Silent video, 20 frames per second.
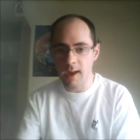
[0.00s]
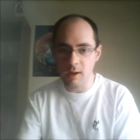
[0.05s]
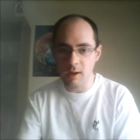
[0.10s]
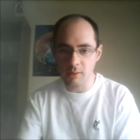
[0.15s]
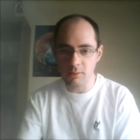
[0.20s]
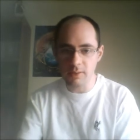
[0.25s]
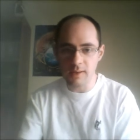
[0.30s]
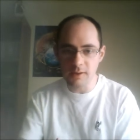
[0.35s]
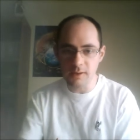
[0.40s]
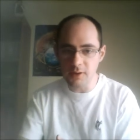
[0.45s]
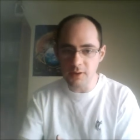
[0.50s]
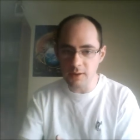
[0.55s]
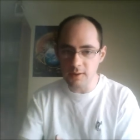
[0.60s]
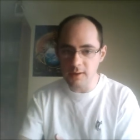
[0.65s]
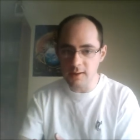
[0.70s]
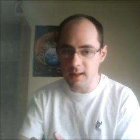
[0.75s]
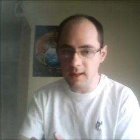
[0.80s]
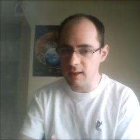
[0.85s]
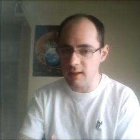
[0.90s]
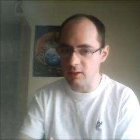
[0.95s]
how they
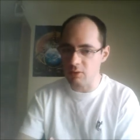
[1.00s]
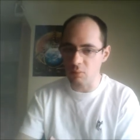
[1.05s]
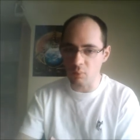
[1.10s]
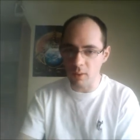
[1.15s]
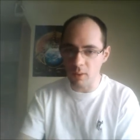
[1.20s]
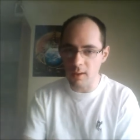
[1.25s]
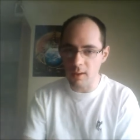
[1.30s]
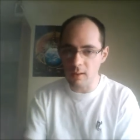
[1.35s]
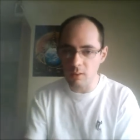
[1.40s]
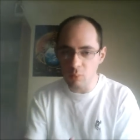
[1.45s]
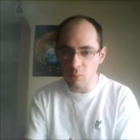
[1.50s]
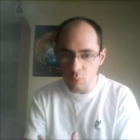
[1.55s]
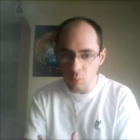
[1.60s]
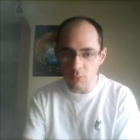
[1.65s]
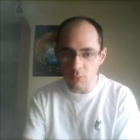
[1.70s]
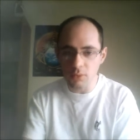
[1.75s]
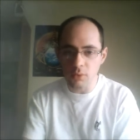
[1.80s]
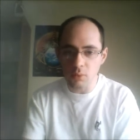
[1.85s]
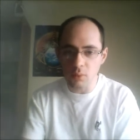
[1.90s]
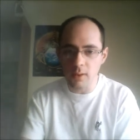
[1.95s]
done it as well
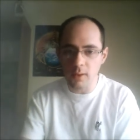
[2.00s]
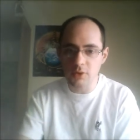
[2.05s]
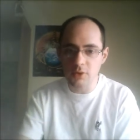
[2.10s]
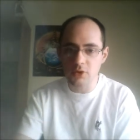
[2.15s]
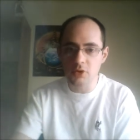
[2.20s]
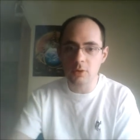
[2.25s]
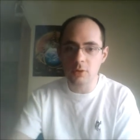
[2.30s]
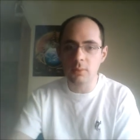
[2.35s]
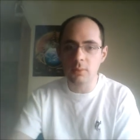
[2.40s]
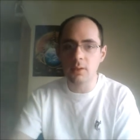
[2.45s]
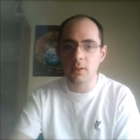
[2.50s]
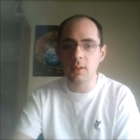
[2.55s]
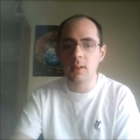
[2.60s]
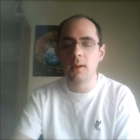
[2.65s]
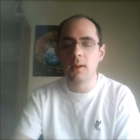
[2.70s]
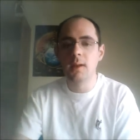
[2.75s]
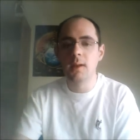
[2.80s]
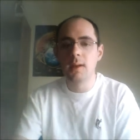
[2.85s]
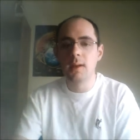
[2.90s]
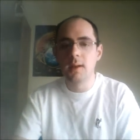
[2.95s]
was
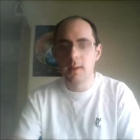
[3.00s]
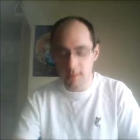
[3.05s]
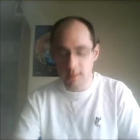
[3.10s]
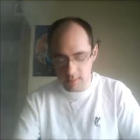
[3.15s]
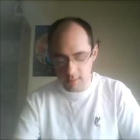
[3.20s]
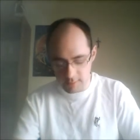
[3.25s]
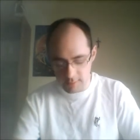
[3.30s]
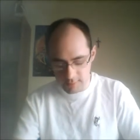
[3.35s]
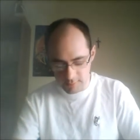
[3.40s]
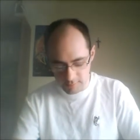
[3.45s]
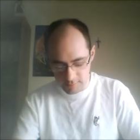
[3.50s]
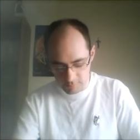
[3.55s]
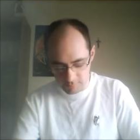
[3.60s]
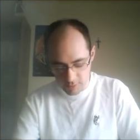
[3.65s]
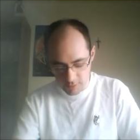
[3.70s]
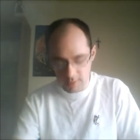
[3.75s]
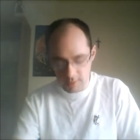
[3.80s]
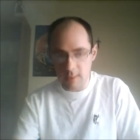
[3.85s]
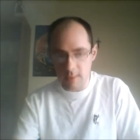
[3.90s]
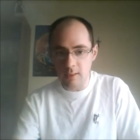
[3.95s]
questionable,
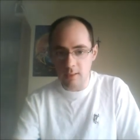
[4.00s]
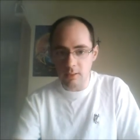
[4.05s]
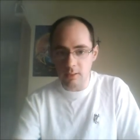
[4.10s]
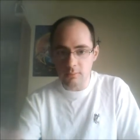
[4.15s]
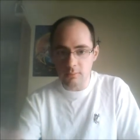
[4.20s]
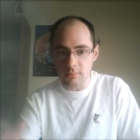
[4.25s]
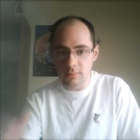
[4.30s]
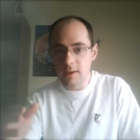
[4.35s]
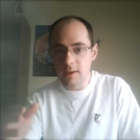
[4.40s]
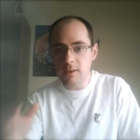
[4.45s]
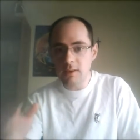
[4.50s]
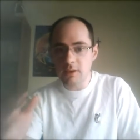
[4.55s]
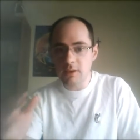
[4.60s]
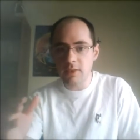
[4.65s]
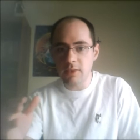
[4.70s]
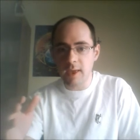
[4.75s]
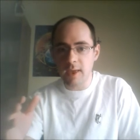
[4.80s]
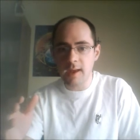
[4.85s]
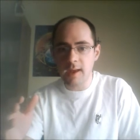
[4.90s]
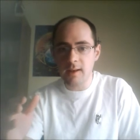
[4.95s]
and I'll get
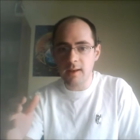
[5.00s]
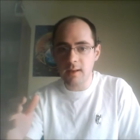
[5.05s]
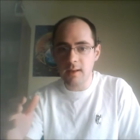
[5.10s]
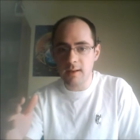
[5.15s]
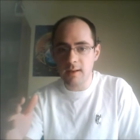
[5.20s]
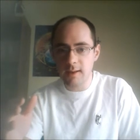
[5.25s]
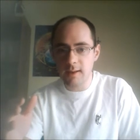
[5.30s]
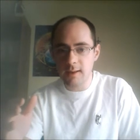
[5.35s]
to that